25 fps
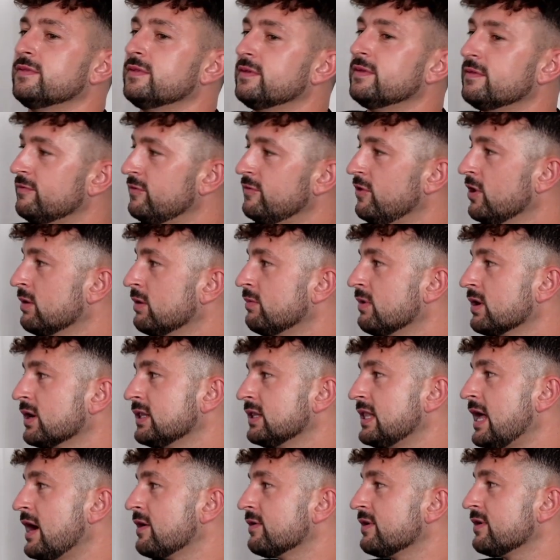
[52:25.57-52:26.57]
feel like I'm on
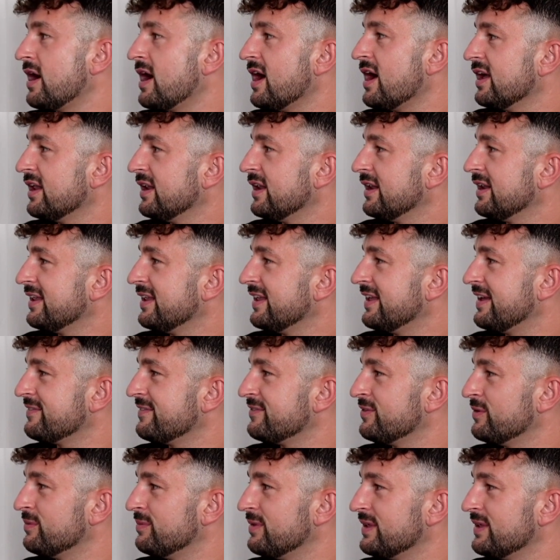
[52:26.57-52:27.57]
cloud 9. I
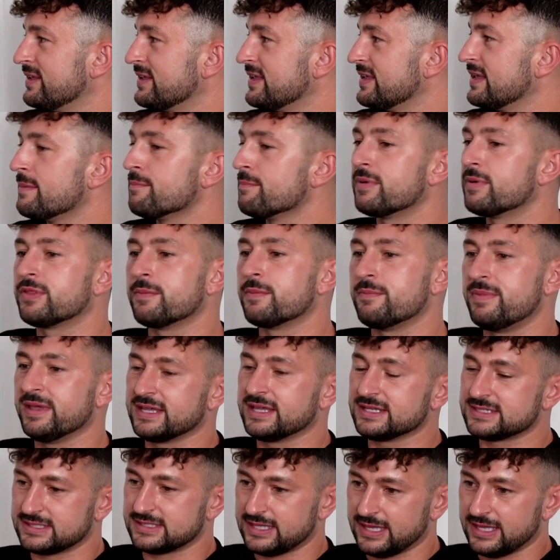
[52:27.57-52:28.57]
feel blessed. But the
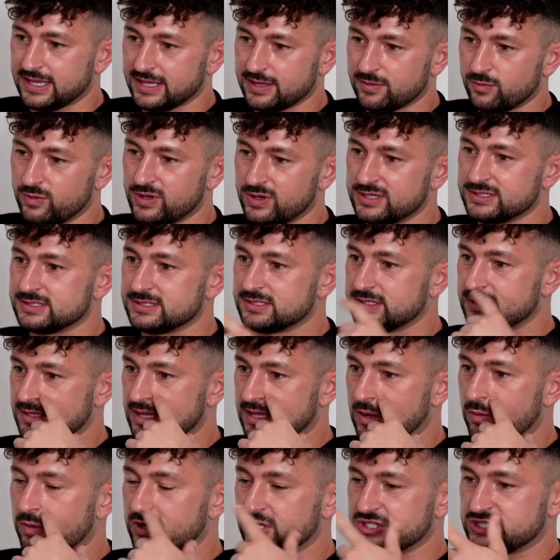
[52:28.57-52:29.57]
biggest thing was, I
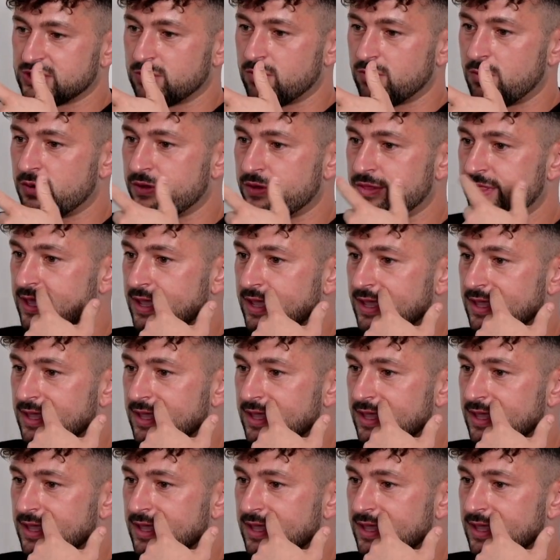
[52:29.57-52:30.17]
want to share one more thing.